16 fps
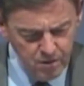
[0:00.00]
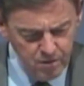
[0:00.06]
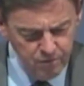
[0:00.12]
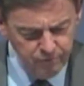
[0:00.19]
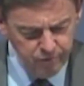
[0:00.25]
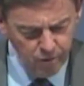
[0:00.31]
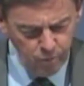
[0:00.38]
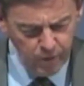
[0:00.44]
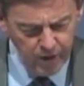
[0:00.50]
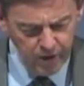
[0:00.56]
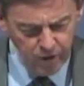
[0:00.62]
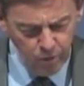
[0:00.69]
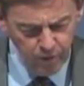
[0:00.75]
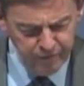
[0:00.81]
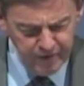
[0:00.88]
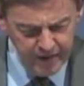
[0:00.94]
For where
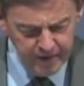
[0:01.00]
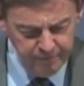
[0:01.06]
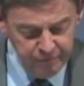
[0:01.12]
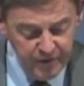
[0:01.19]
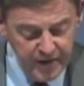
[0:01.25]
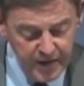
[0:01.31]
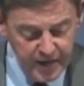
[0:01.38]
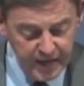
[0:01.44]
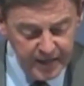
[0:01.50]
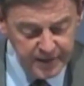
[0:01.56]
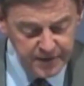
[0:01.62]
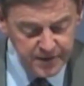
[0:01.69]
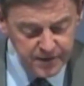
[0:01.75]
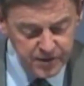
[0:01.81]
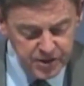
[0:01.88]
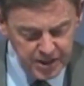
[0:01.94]
you have envy
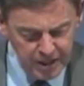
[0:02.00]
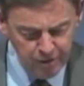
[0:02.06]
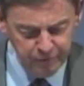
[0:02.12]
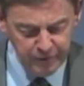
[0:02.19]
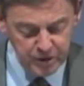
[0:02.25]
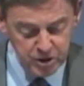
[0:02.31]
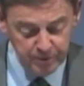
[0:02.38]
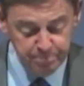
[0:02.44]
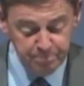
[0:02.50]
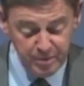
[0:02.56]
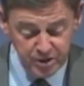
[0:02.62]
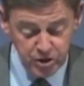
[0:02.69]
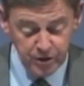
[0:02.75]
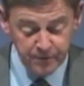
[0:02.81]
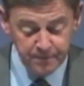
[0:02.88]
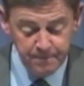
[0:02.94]
and selfish
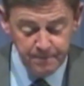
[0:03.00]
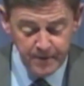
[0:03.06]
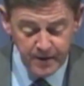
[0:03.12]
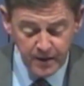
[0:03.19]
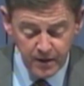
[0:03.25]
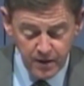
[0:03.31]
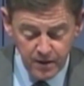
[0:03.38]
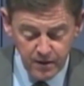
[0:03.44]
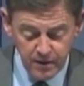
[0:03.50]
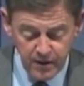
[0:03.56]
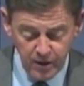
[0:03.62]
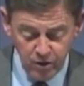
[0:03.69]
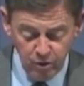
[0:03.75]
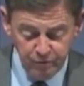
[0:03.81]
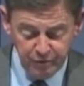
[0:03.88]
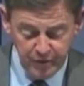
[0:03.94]
ambition,
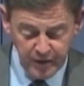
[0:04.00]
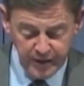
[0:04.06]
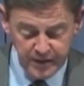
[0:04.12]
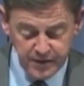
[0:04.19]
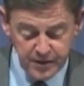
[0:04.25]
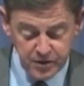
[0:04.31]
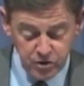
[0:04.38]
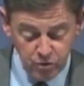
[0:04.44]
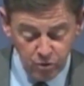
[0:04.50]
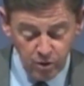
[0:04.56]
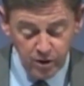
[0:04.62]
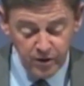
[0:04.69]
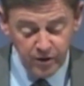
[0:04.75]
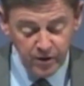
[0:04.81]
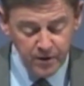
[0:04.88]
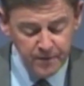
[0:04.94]
there you find
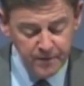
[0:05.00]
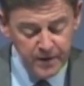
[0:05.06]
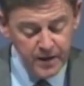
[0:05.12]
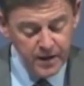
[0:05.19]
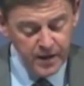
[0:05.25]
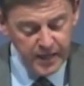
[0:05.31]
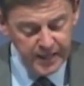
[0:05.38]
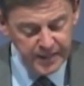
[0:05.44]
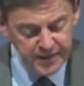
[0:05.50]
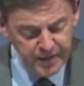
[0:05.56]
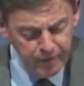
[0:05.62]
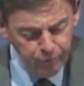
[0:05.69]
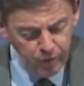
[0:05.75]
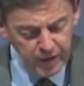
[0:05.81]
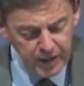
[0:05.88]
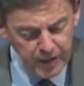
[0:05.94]
disorder and
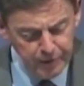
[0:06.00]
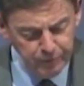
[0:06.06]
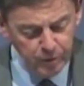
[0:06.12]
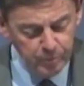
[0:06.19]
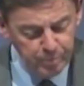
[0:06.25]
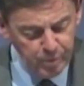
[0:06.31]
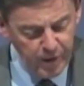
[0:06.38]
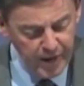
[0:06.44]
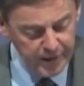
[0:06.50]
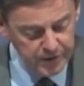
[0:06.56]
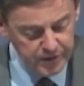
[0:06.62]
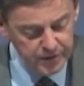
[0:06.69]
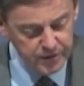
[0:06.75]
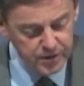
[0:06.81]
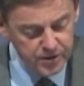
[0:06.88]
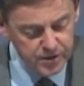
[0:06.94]
every evil
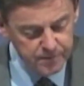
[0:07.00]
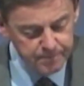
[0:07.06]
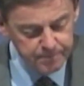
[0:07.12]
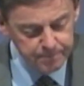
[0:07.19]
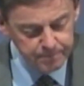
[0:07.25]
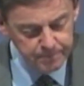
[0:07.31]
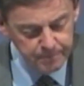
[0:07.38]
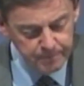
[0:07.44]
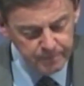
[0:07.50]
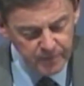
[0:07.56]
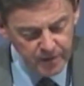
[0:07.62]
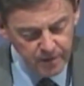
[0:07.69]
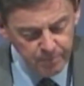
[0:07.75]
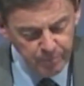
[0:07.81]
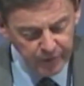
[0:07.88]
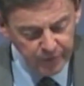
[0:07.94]
practice.
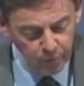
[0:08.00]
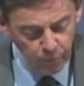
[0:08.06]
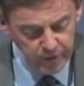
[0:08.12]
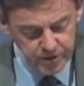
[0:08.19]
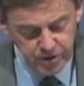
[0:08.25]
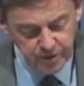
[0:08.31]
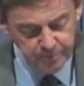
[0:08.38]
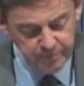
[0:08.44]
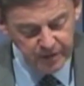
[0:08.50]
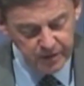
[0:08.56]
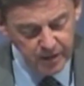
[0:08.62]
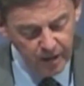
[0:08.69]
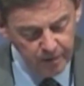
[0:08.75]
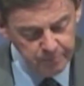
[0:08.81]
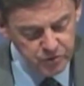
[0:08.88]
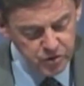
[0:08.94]
But the wisdom that
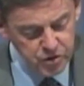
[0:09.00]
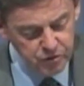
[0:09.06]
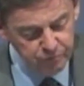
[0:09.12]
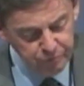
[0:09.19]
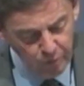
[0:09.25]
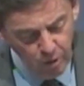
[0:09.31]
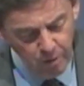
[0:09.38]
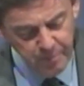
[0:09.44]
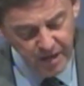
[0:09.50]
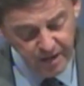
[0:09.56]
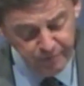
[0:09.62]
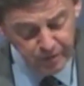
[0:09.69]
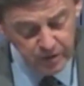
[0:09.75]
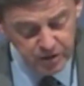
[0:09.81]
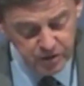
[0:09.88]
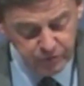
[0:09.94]
comes from
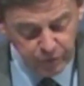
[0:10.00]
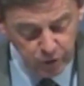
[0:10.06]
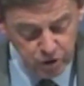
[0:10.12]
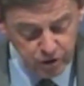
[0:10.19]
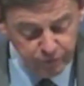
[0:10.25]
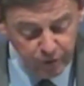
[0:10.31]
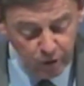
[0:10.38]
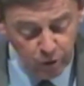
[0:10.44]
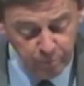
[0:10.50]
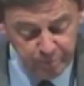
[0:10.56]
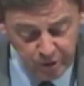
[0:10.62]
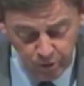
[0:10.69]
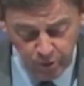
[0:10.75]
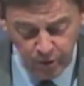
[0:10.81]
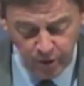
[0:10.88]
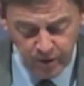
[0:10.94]
heaven is first of all
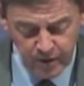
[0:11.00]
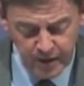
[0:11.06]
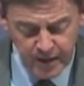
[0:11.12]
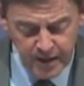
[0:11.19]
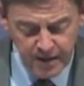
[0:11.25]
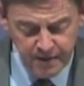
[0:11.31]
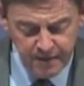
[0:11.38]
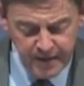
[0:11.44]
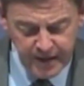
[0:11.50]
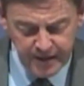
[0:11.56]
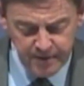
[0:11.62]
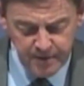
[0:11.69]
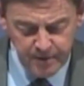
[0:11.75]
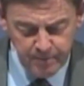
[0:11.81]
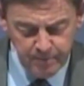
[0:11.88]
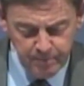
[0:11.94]
pure,
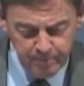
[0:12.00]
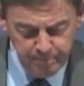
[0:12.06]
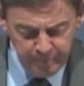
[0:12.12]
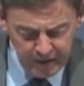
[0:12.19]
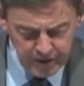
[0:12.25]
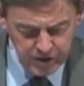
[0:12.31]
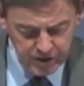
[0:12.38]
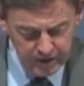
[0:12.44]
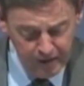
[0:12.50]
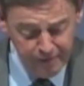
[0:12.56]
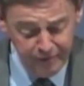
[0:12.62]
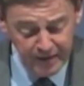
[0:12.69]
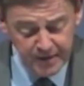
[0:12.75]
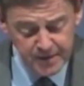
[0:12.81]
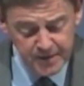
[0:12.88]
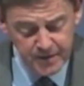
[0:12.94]
then peace
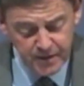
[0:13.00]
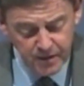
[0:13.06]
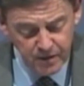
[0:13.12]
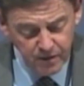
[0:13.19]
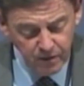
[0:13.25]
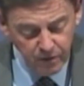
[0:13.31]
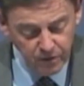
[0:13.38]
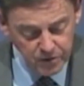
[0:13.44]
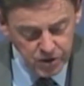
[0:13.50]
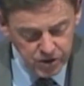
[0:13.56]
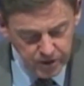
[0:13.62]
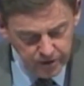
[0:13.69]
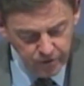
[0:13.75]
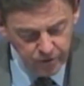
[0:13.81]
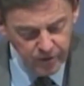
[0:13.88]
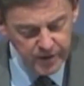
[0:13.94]
loving,
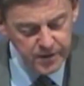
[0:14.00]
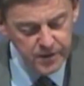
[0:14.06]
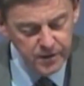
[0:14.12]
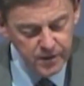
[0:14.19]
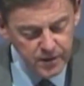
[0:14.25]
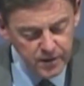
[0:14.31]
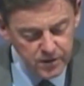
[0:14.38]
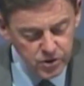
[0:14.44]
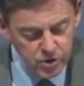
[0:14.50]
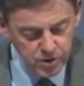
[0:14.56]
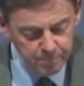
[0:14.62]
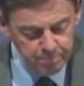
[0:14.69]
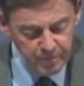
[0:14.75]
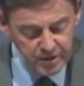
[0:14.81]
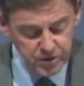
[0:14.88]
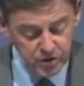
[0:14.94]
considerate,
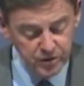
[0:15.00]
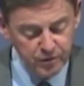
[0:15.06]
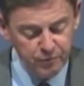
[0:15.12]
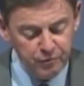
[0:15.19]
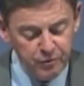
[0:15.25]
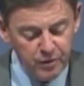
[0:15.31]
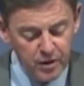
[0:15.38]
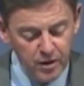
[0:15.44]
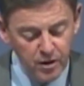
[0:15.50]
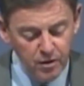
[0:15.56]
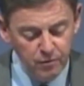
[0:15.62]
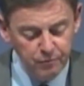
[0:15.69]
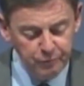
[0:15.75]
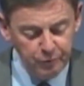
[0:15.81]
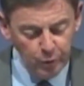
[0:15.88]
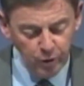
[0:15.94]
submissive
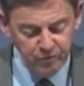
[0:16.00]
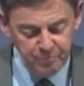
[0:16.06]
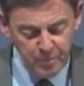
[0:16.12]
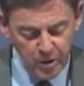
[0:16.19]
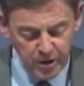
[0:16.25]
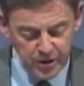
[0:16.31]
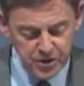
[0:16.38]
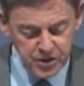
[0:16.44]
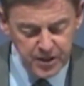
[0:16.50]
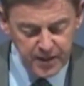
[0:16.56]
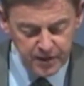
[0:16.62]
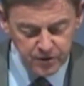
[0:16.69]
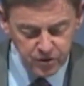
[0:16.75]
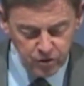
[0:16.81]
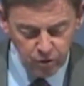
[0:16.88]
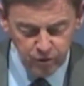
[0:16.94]
full of mercy
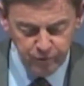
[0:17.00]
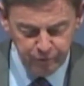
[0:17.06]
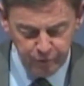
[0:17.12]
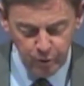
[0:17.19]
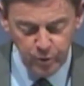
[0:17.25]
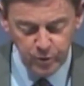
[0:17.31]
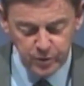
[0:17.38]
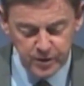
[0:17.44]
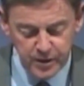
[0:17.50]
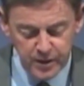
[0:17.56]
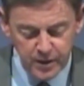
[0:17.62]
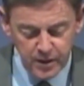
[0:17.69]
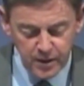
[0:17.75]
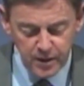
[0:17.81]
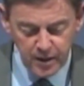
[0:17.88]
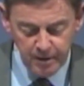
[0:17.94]
and good fruit,
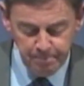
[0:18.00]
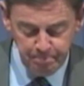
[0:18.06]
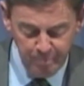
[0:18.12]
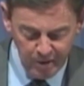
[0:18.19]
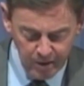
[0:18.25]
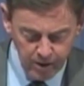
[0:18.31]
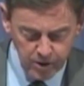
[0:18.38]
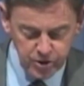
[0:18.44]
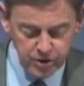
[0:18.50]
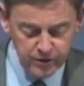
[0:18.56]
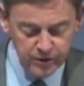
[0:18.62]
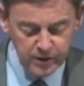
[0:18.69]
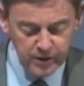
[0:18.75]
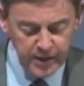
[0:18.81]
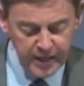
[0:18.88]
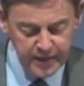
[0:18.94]

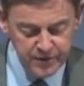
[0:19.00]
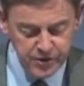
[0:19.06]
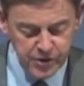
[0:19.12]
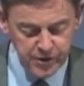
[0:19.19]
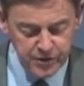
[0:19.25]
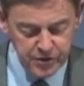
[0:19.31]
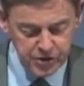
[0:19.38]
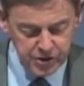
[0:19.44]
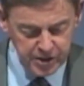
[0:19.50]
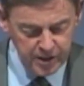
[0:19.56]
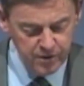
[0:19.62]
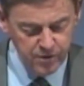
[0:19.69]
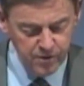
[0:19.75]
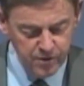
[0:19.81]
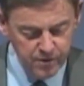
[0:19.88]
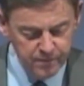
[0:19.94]
impartial and
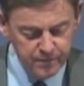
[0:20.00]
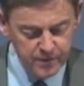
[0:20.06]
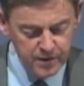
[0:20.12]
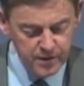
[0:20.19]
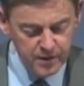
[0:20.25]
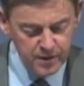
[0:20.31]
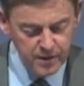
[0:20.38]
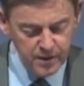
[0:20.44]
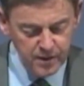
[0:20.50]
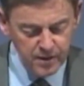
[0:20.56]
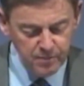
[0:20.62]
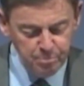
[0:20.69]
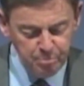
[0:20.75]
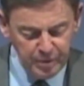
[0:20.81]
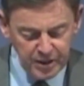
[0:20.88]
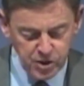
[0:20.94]
sincere.
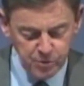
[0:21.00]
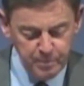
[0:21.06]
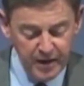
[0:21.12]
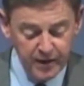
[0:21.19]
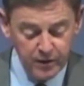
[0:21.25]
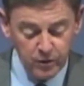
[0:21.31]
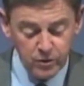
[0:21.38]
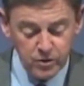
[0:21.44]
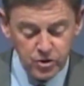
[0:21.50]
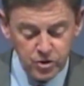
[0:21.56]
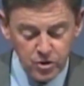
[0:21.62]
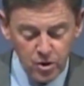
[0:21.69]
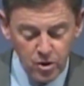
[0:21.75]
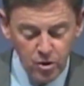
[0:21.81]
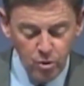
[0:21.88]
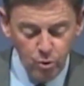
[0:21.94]
Peacemakers
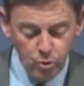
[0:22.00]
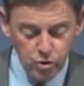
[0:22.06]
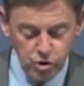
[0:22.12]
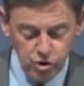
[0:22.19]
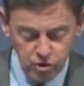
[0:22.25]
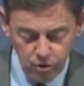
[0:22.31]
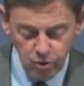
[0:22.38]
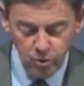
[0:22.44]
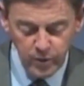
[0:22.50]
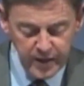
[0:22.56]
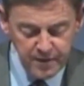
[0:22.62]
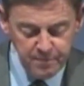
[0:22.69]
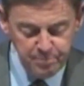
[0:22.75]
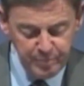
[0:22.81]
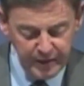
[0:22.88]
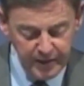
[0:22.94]
who sow
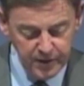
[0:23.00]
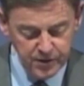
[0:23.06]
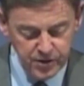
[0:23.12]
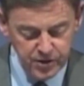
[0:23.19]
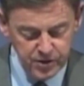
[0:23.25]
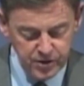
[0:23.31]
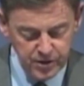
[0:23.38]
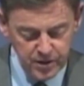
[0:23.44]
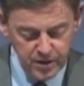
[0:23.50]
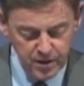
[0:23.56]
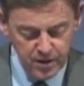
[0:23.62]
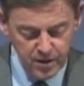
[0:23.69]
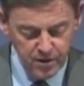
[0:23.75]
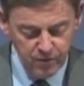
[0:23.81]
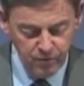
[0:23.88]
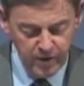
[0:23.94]
in peace
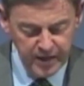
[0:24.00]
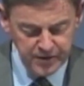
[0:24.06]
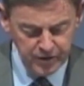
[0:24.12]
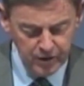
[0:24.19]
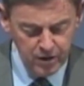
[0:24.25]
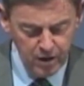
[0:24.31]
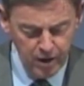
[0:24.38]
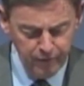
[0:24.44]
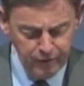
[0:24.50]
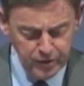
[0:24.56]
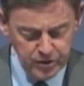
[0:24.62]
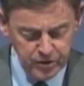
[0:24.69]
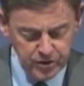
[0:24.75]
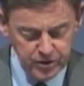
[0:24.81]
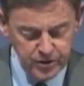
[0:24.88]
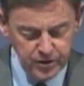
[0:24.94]
raise a
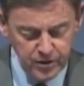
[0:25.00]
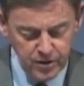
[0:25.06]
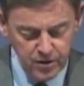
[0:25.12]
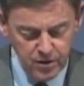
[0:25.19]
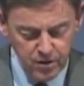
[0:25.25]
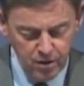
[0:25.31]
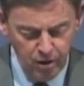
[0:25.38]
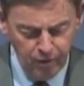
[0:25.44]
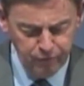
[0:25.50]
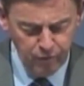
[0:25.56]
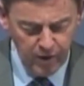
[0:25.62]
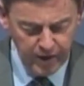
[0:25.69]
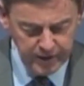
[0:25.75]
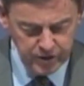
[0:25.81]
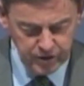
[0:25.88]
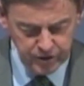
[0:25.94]
harvest of
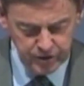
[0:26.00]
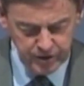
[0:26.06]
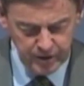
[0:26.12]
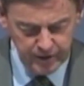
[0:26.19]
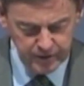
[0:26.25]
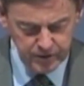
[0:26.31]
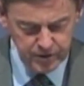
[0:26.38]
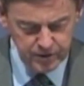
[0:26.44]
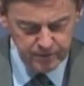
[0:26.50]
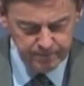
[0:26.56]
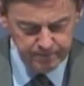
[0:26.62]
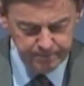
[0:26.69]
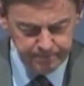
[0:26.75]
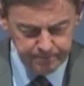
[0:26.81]
righteousness.